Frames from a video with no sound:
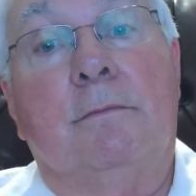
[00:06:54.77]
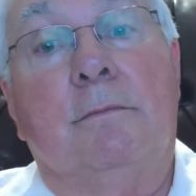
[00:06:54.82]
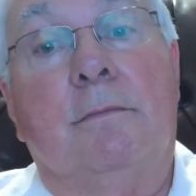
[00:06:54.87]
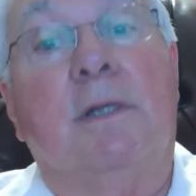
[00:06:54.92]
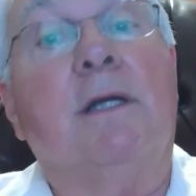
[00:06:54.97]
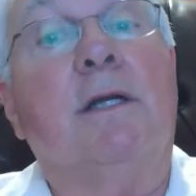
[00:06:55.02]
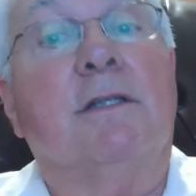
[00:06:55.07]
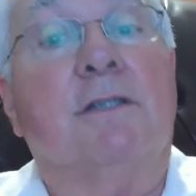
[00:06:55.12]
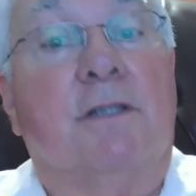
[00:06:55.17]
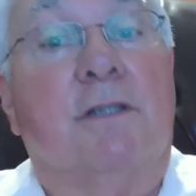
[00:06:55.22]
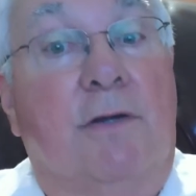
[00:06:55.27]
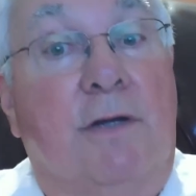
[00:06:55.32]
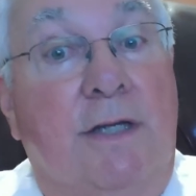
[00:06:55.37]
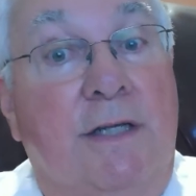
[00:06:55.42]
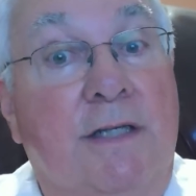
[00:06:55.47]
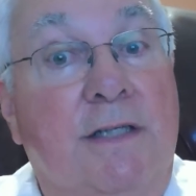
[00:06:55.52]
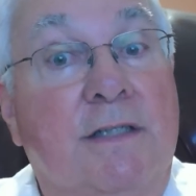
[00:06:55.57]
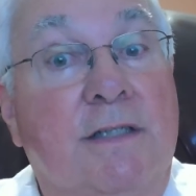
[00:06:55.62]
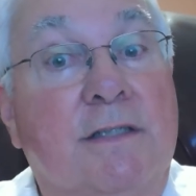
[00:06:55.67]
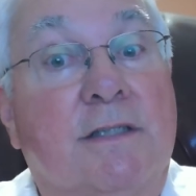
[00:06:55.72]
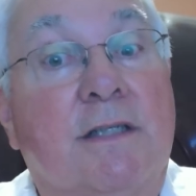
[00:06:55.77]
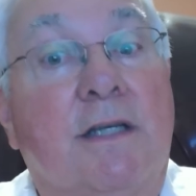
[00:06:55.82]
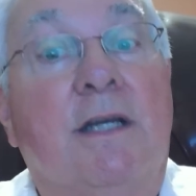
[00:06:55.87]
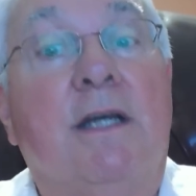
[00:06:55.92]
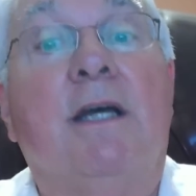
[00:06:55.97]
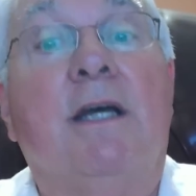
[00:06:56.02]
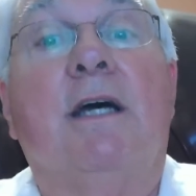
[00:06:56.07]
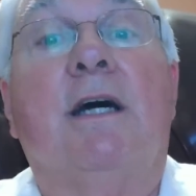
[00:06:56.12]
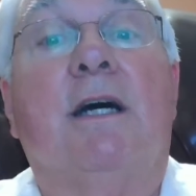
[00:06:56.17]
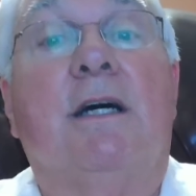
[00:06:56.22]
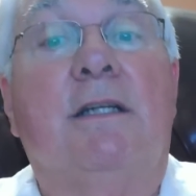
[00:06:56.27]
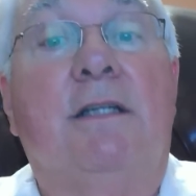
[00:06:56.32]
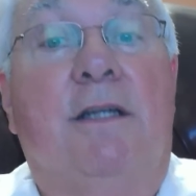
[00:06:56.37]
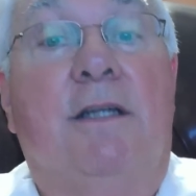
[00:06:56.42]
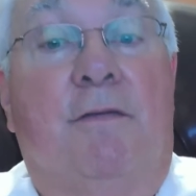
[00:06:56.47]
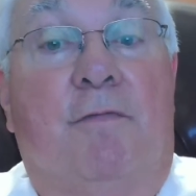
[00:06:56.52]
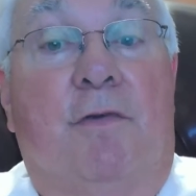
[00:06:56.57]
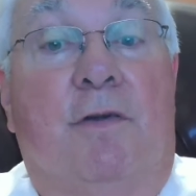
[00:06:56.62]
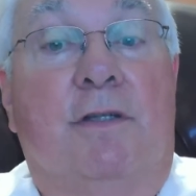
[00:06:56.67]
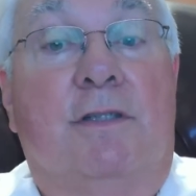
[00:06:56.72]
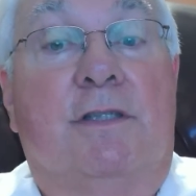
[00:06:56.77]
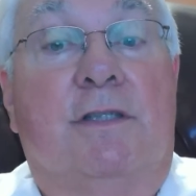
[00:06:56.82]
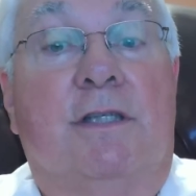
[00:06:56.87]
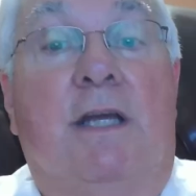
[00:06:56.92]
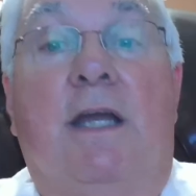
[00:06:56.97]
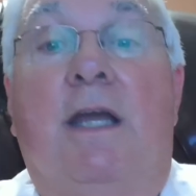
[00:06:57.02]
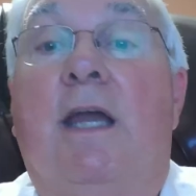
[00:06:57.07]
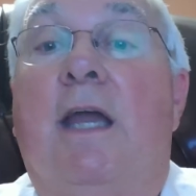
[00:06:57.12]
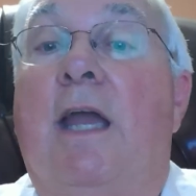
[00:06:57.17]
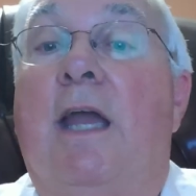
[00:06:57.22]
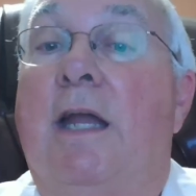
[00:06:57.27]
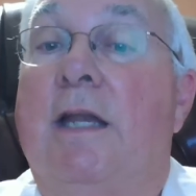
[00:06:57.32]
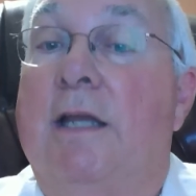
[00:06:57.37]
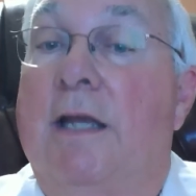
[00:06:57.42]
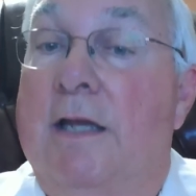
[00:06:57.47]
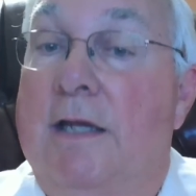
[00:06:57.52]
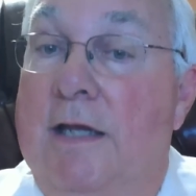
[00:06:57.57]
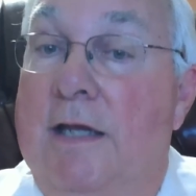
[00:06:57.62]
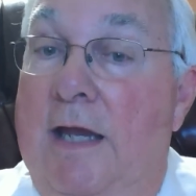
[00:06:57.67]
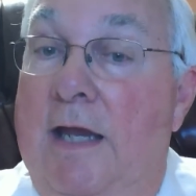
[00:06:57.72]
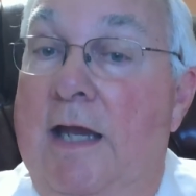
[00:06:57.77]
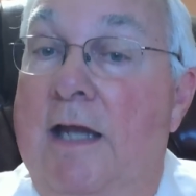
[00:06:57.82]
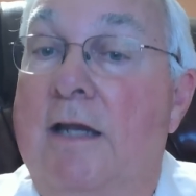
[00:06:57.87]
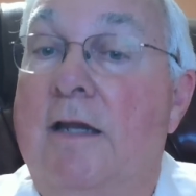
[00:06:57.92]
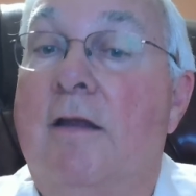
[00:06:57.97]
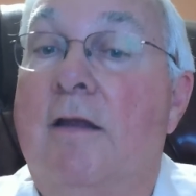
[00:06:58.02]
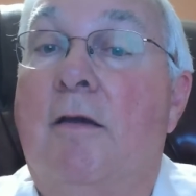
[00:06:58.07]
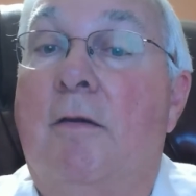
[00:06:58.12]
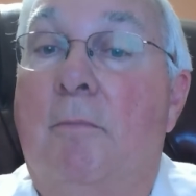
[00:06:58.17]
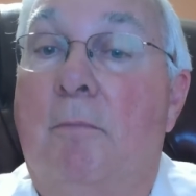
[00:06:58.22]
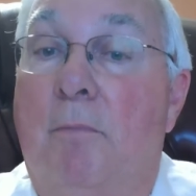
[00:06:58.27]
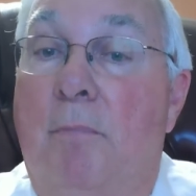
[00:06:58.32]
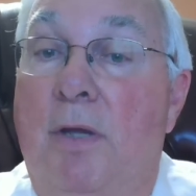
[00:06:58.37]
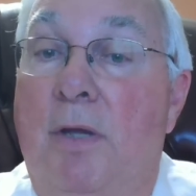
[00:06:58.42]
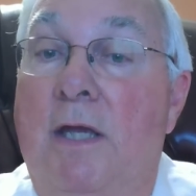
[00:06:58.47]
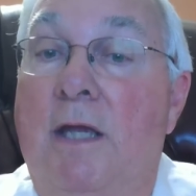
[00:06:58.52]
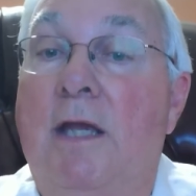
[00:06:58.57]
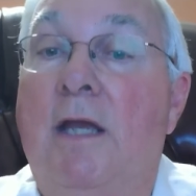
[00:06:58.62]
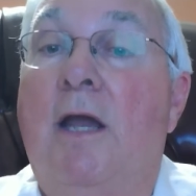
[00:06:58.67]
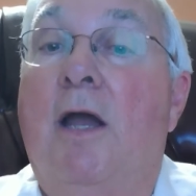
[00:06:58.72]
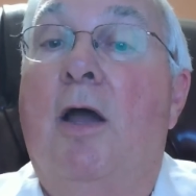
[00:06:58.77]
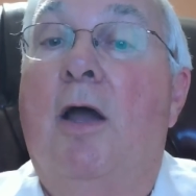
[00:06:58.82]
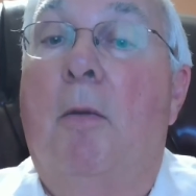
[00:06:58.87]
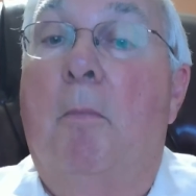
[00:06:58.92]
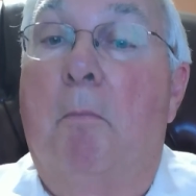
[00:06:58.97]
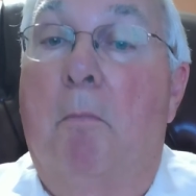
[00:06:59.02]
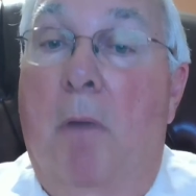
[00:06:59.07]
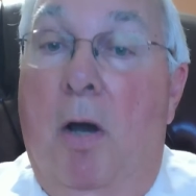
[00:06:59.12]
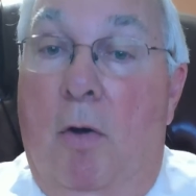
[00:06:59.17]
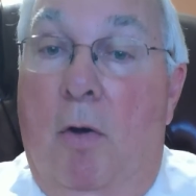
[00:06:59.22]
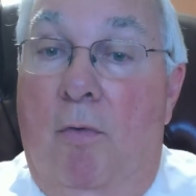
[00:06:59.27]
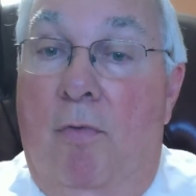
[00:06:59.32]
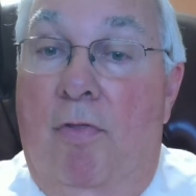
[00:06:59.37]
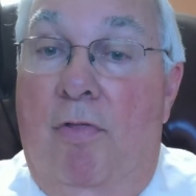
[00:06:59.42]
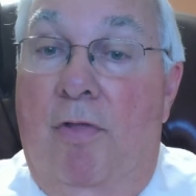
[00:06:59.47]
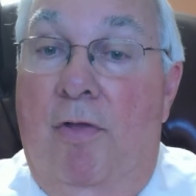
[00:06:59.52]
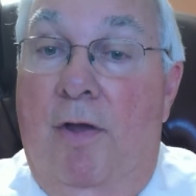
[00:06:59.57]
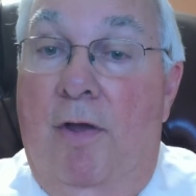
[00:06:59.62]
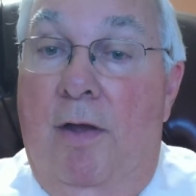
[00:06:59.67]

Because there is a difference, and you can't be both.